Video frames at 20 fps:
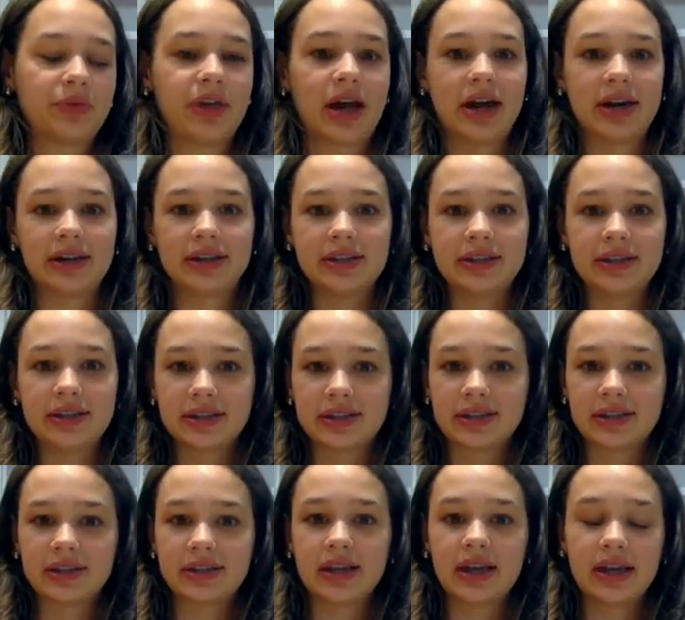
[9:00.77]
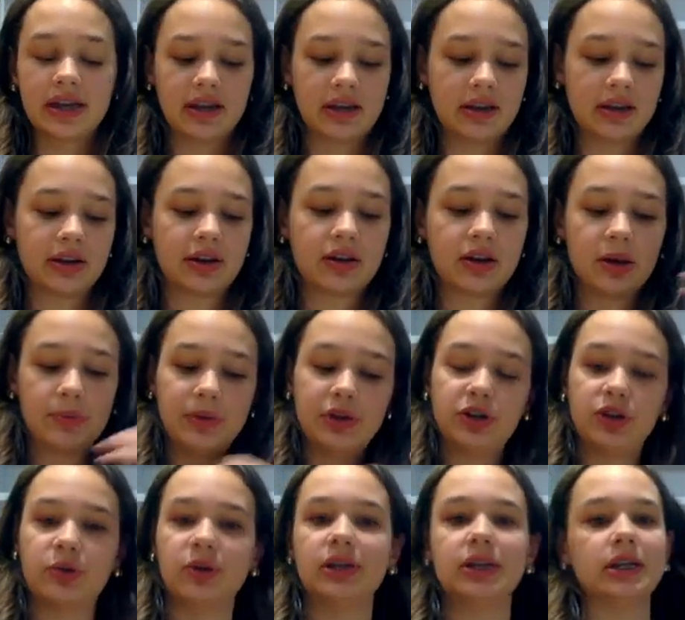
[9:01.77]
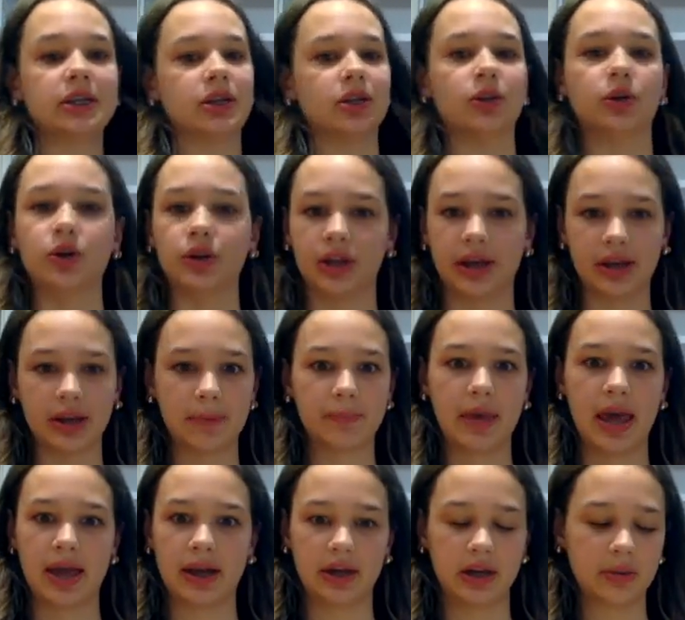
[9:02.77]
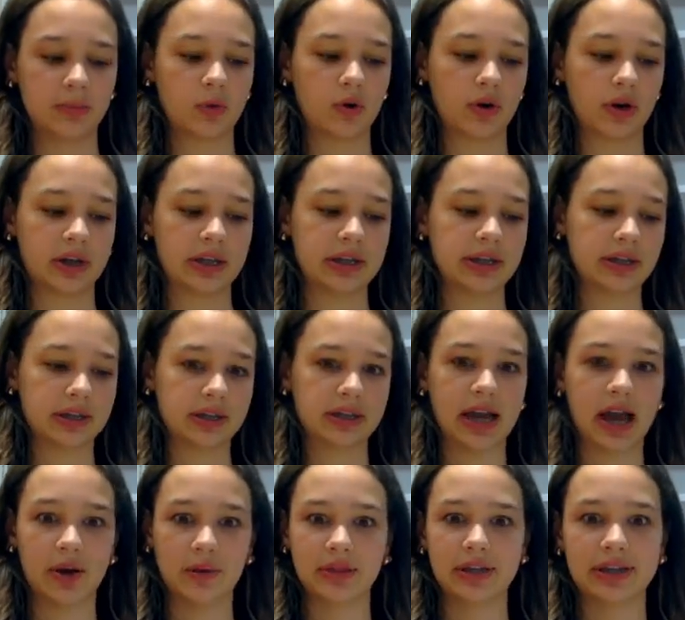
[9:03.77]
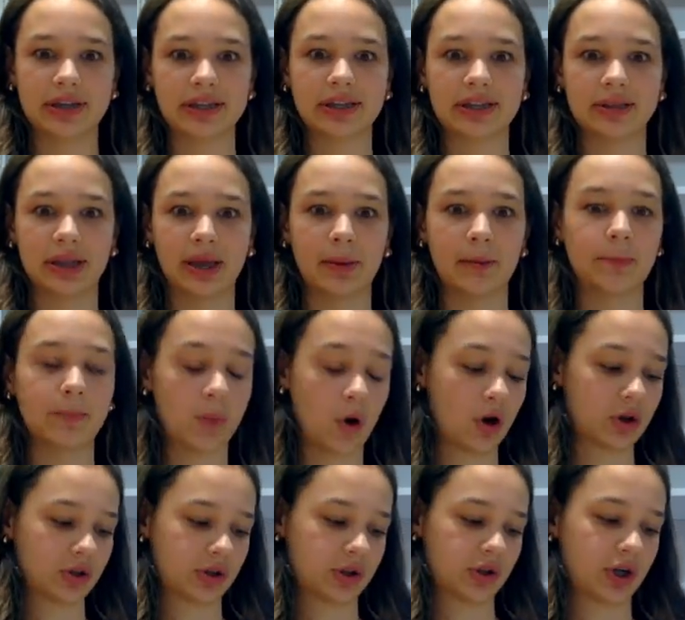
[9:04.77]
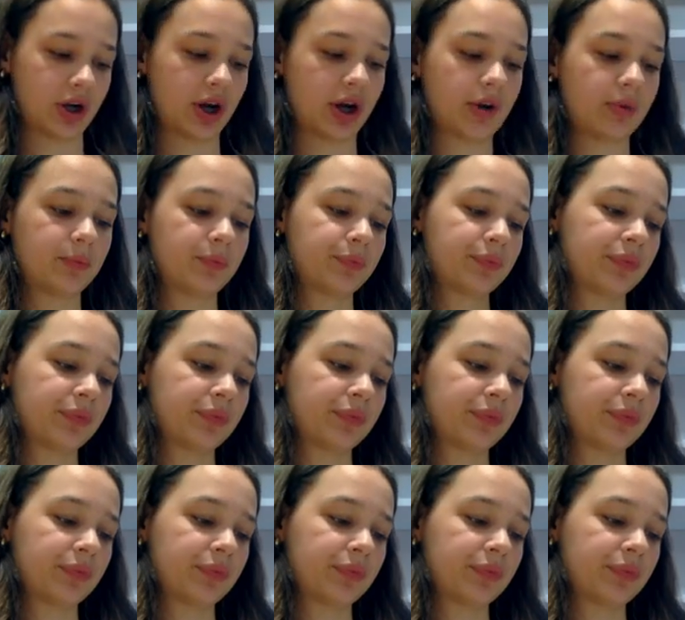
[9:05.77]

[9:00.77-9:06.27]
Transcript: that he's come into, and he doesn't look like a man anymore. He's now this, like, monster.